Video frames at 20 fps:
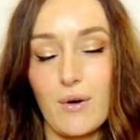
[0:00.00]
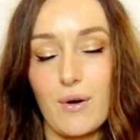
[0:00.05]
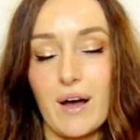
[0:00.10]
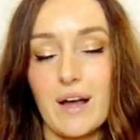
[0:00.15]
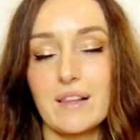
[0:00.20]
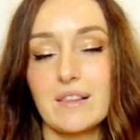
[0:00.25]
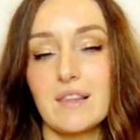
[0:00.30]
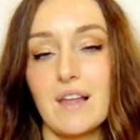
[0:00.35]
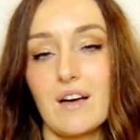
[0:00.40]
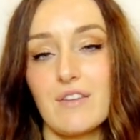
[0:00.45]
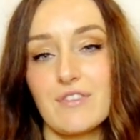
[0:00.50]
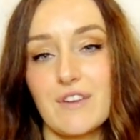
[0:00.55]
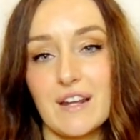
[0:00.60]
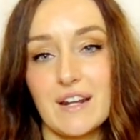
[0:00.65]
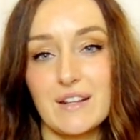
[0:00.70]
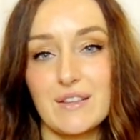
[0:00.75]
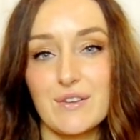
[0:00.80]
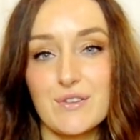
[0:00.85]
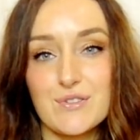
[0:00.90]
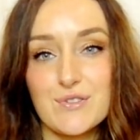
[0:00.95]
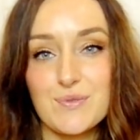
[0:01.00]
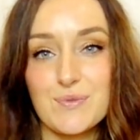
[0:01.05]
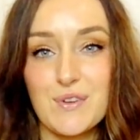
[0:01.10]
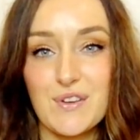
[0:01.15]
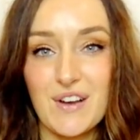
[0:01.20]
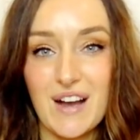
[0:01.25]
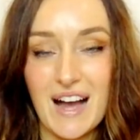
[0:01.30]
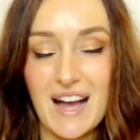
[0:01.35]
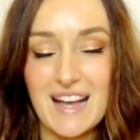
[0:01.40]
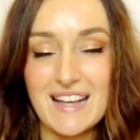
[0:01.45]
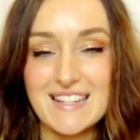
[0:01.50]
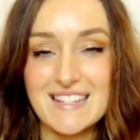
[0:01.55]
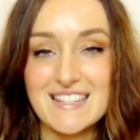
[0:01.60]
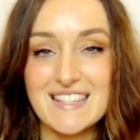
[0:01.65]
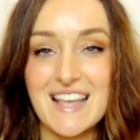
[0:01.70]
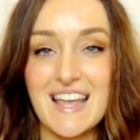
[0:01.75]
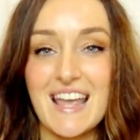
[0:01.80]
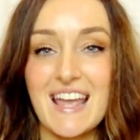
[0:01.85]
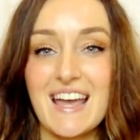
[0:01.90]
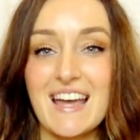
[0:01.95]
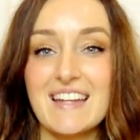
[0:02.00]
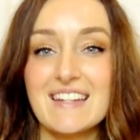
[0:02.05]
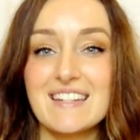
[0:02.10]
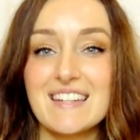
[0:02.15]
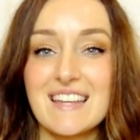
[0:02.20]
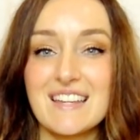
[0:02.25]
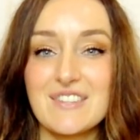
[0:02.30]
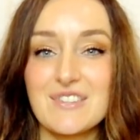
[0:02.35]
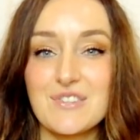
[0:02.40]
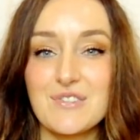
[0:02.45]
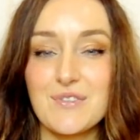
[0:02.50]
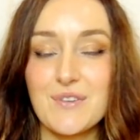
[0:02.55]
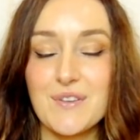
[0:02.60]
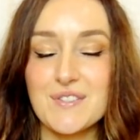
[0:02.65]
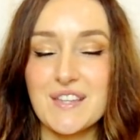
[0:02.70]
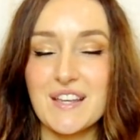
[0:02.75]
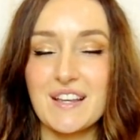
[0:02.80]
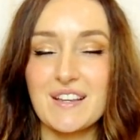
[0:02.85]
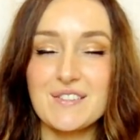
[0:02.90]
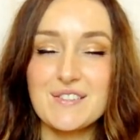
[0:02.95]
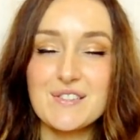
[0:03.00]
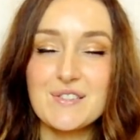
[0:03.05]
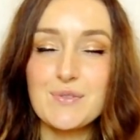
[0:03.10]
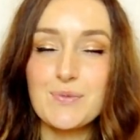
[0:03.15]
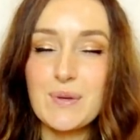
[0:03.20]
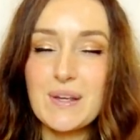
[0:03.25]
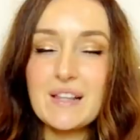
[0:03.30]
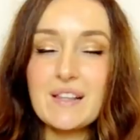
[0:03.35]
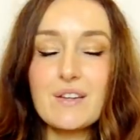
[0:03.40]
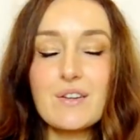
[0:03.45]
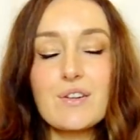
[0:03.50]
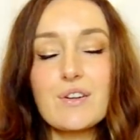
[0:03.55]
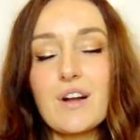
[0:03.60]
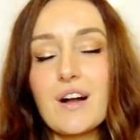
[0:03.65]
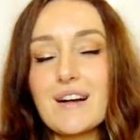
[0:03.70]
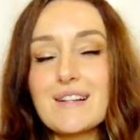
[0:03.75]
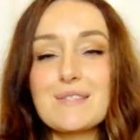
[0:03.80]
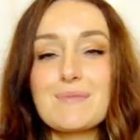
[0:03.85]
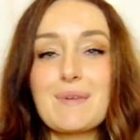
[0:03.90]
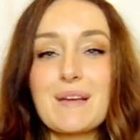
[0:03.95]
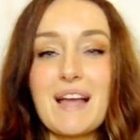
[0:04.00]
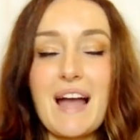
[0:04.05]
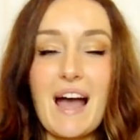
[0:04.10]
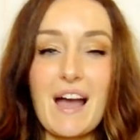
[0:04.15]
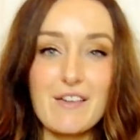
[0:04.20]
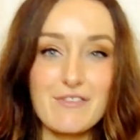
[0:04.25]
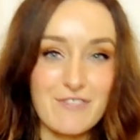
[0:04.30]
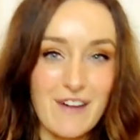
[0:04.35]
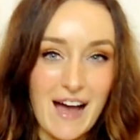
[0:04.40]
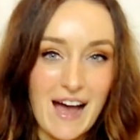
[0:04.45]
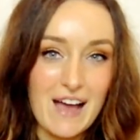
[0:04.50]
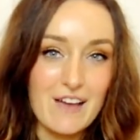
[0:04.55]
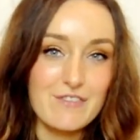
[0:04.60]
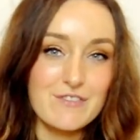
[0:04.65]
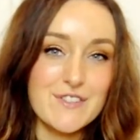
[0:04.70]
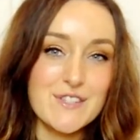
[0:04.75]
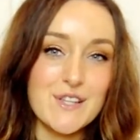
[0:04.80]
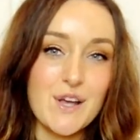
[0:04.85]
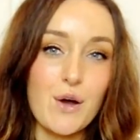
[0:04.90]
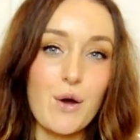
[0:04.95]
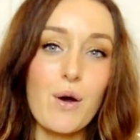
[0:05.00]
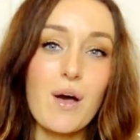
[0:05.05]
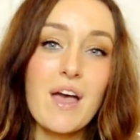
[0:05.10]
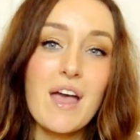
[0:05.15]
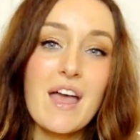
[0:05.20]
I love getting those from you guys, and it just feels like a sweet little cosmic high five. So